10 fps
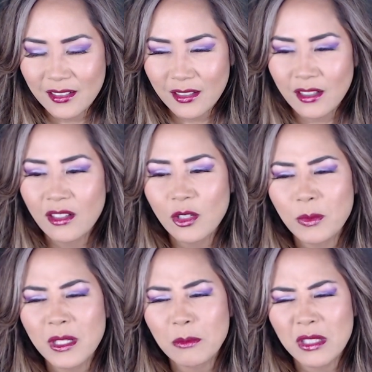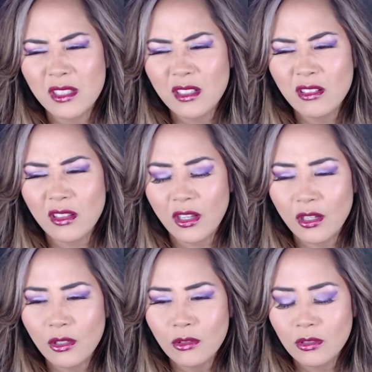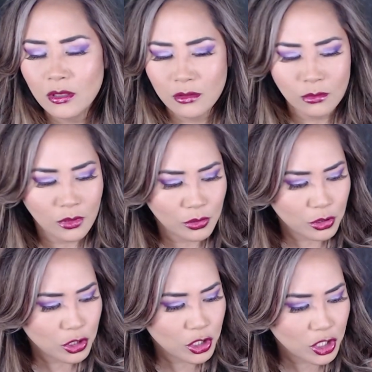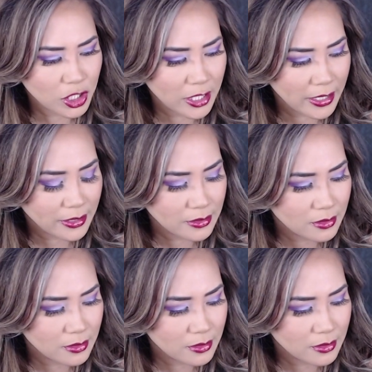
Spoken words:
Oh, but I'm a little low. Shit.